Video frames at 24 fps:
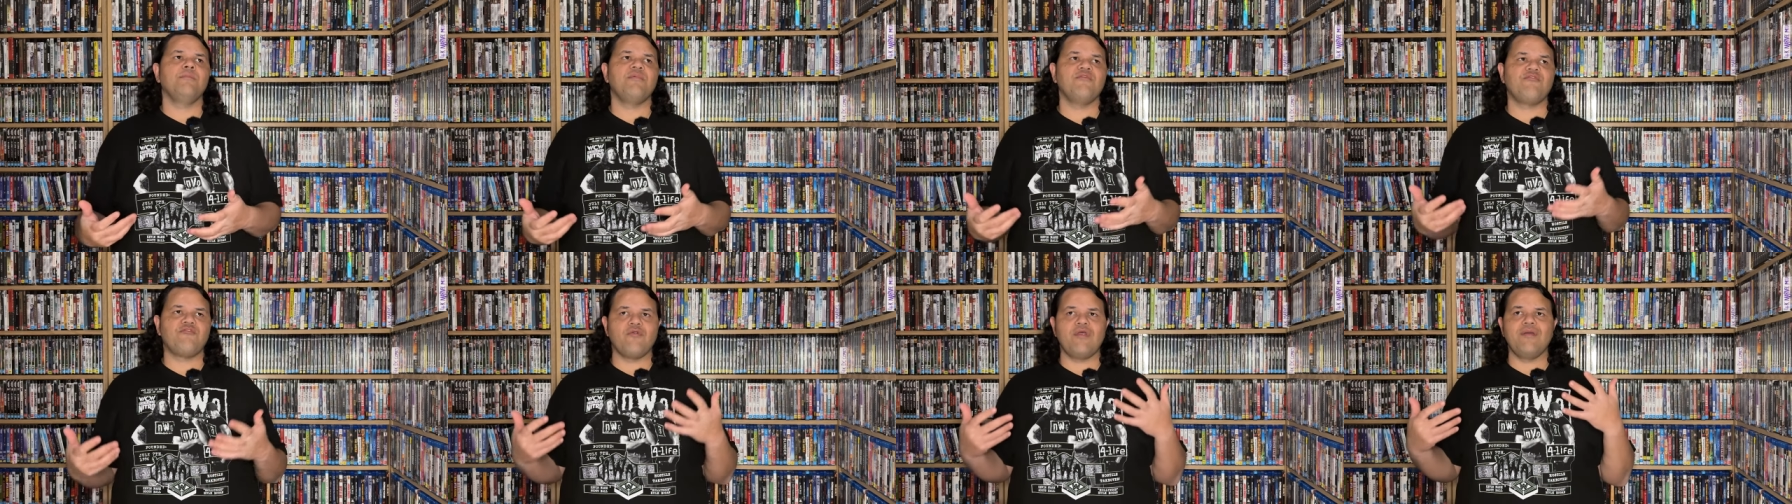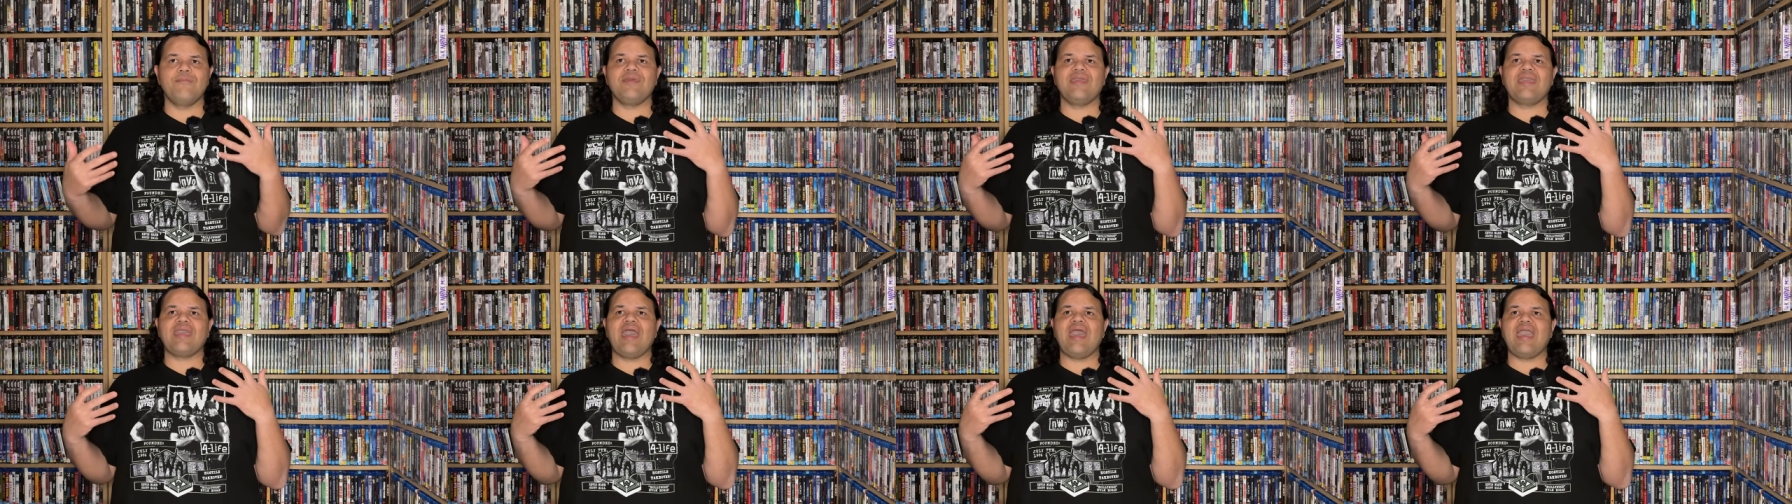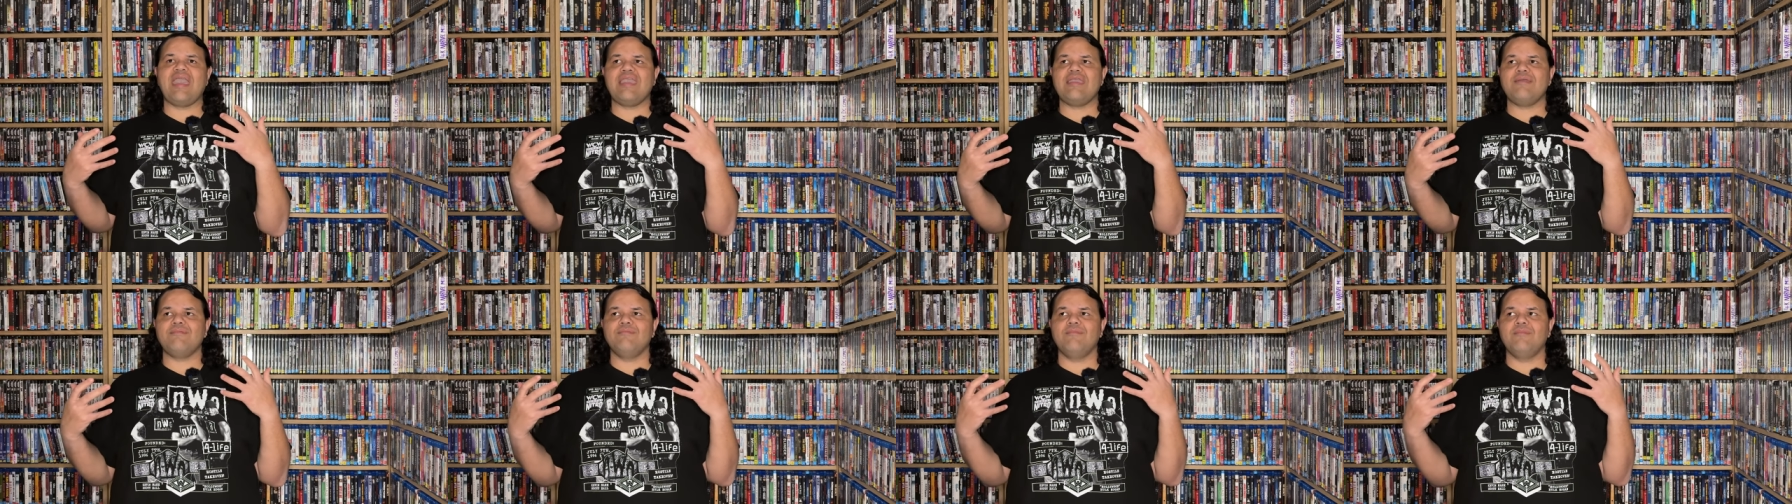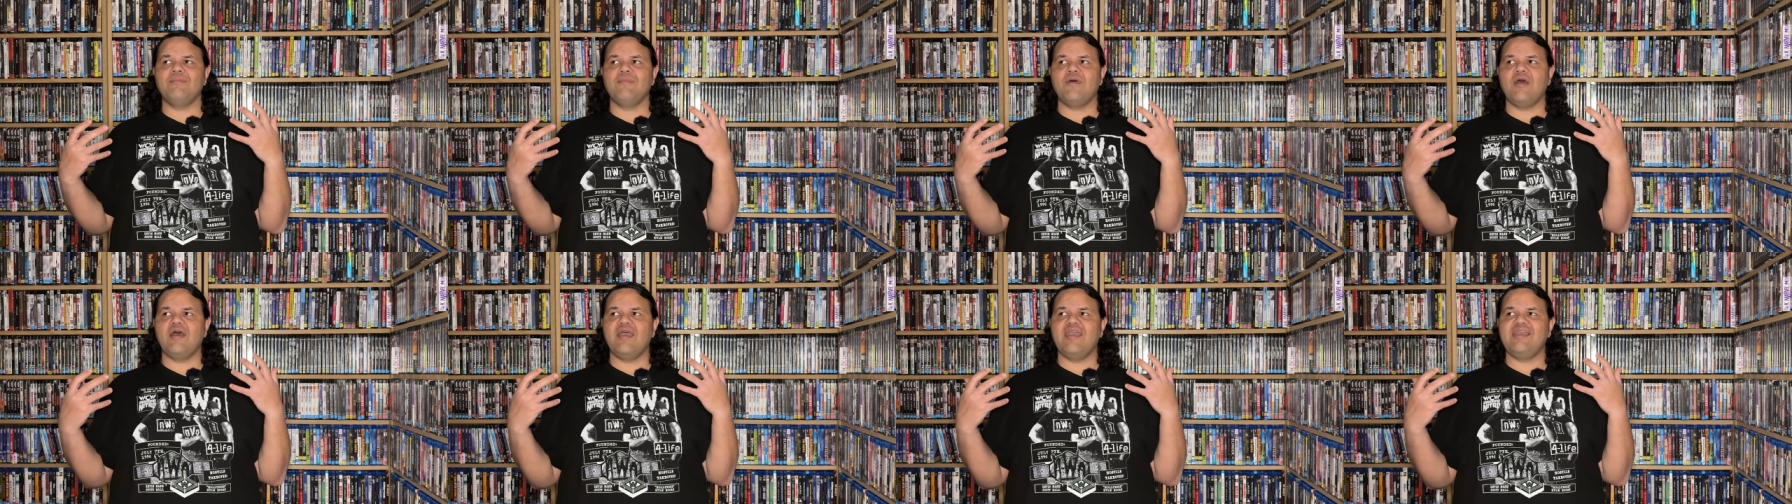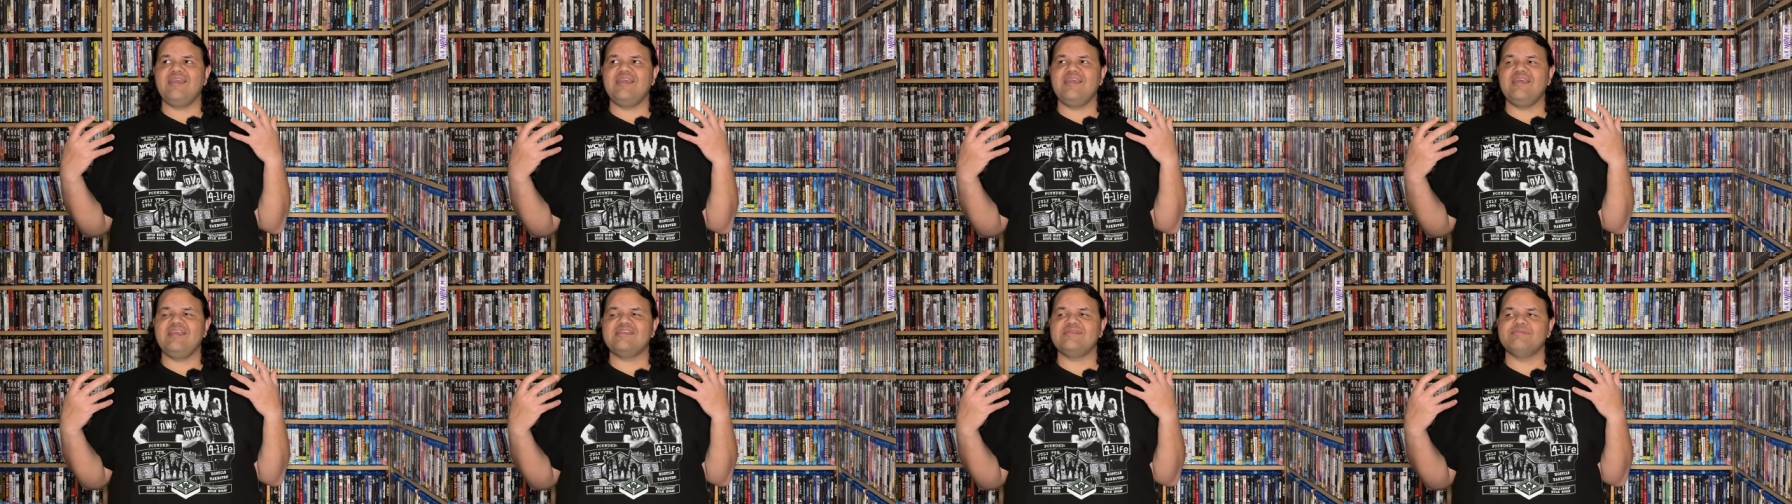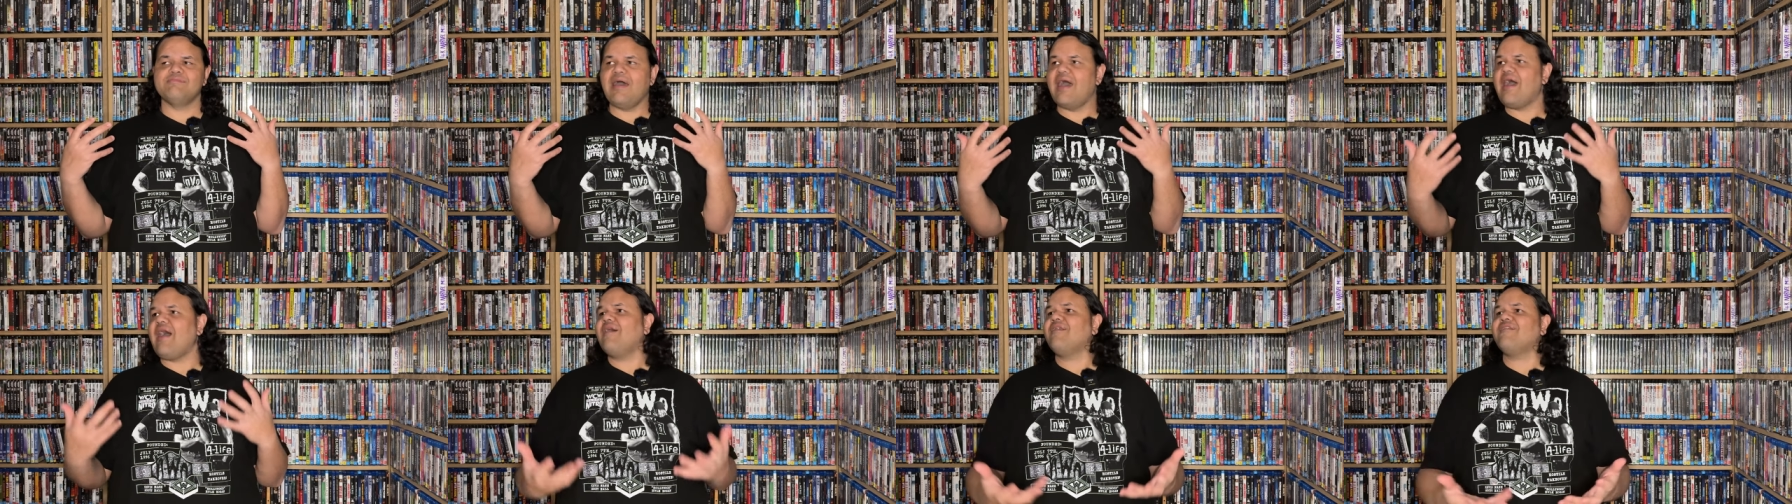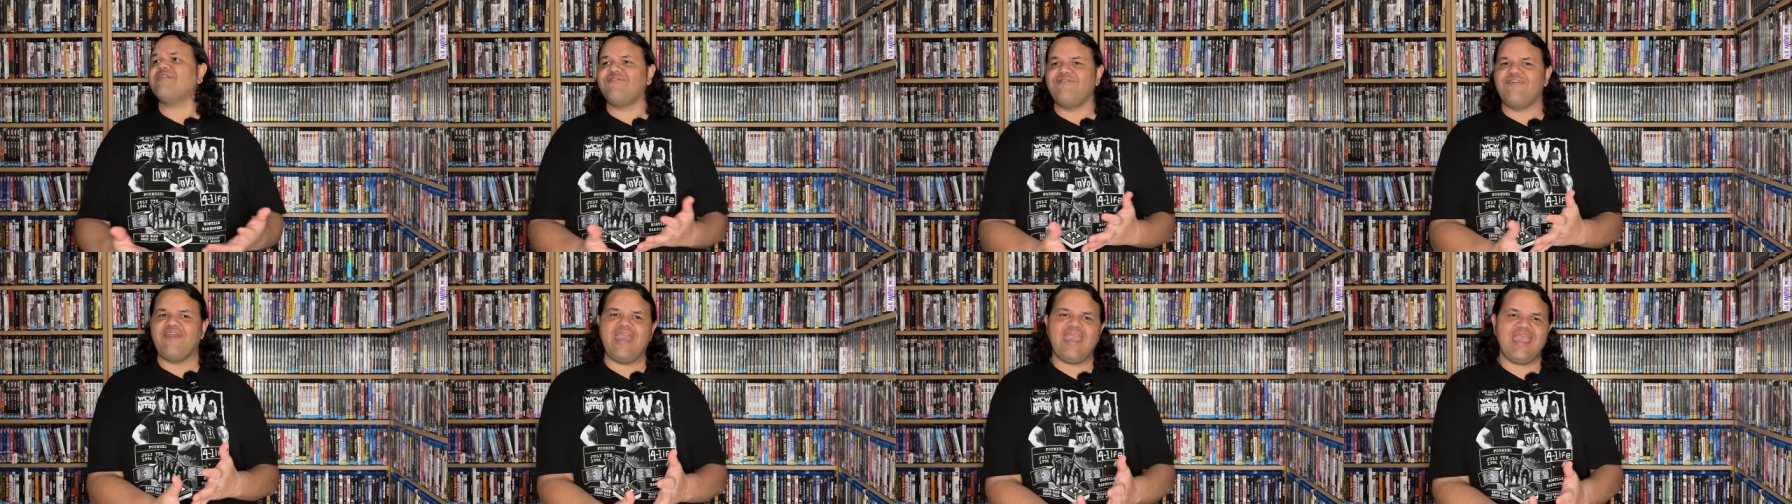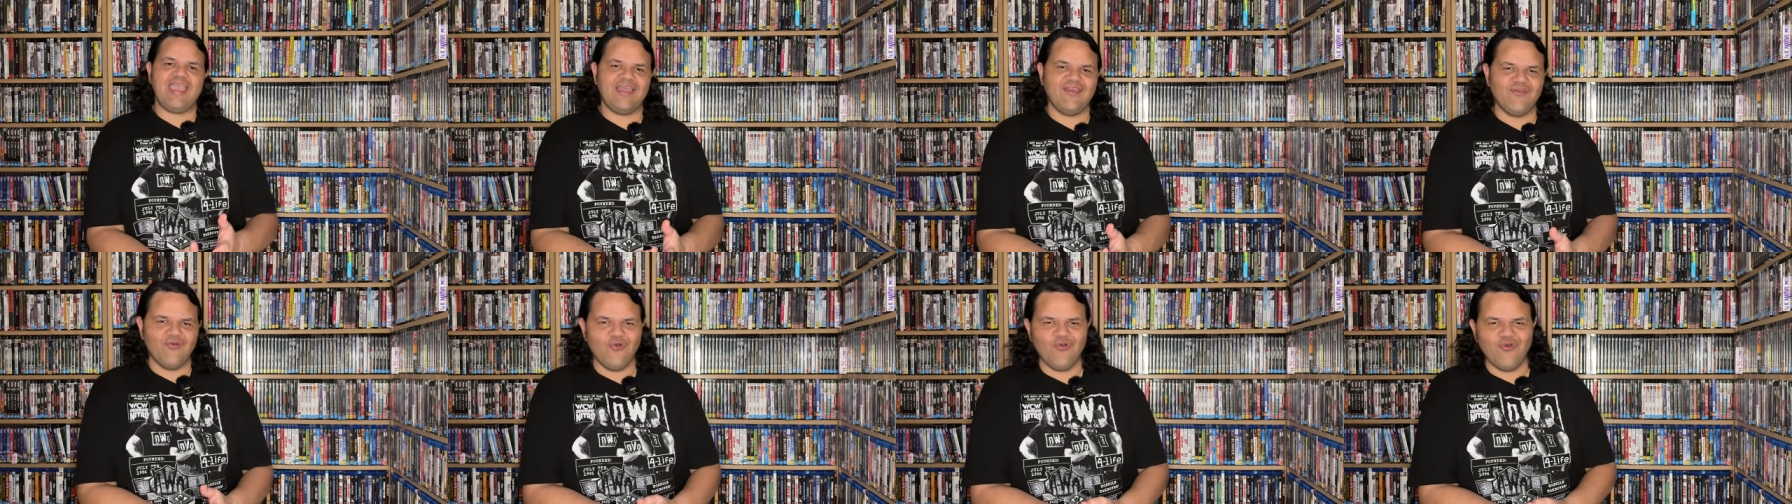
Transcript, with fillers: before I became a smart fan,